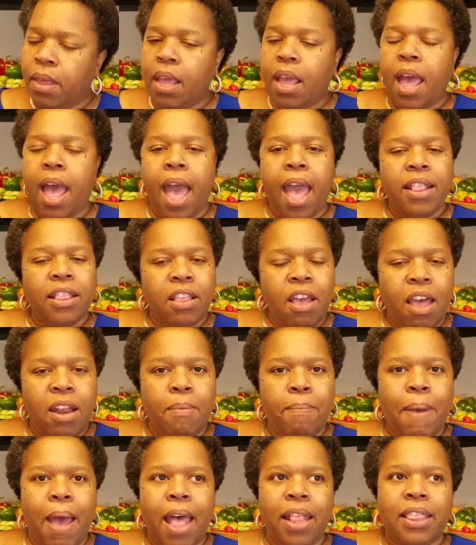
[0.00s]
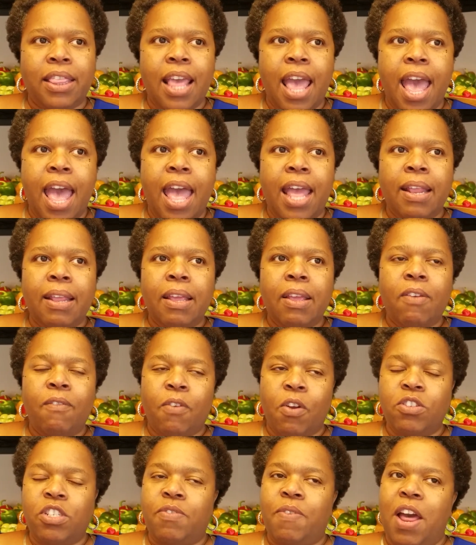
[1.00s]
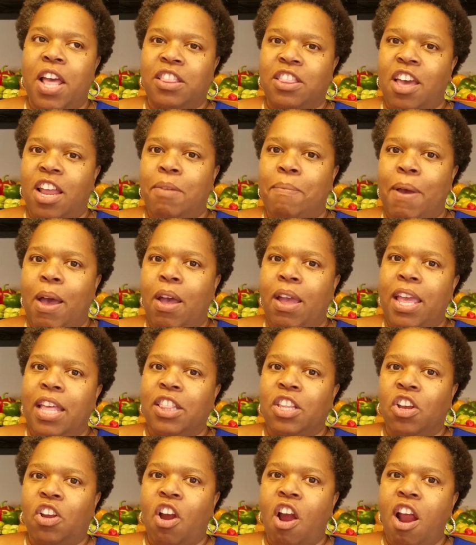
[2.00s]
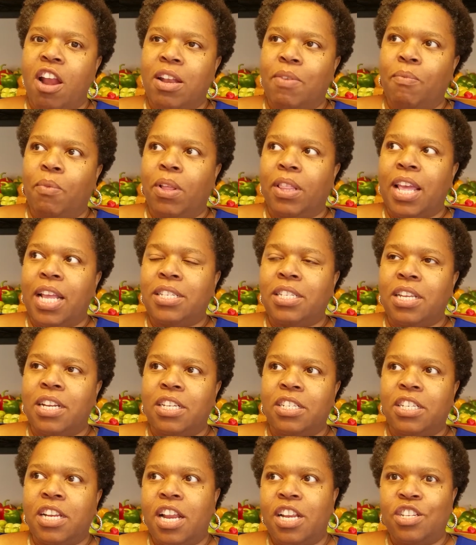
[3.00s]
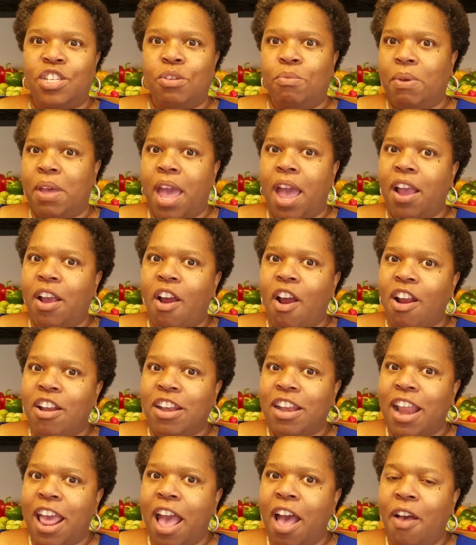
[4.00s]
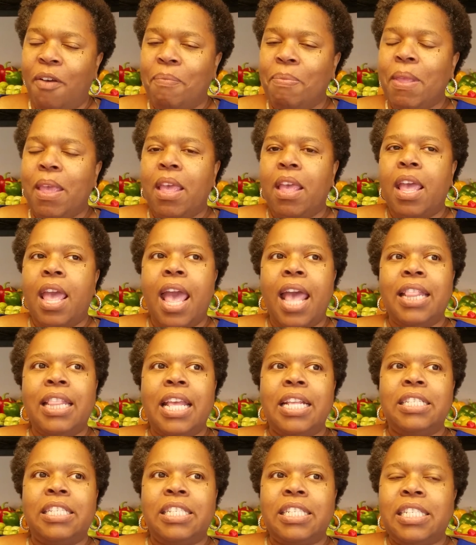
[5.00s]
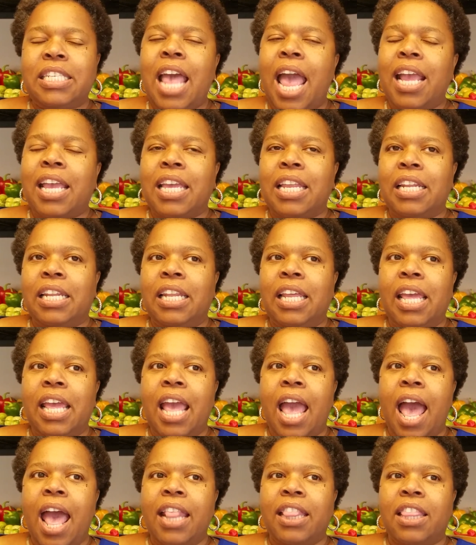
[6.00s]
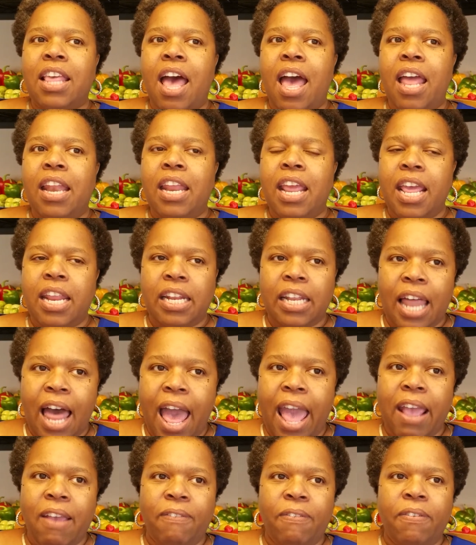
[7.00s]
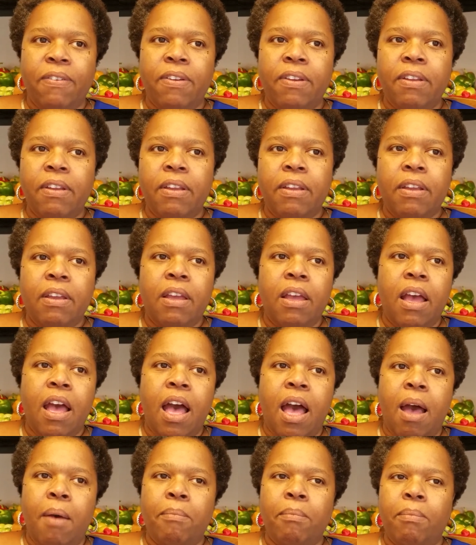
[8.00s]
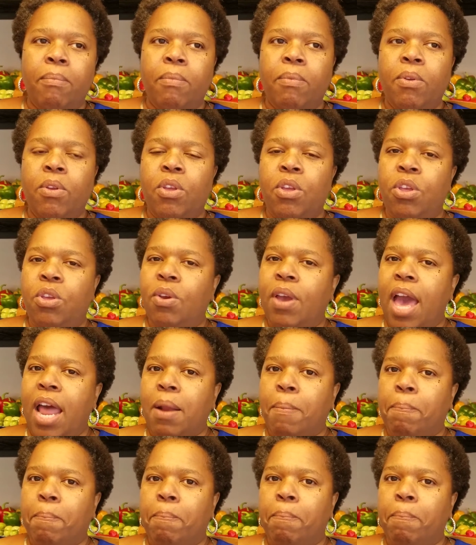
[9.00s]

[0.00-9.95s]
I thought about that. First of all, I thought about in the garden. Well, that's going to change the way I garden now. And then secondly, I thought in life, you got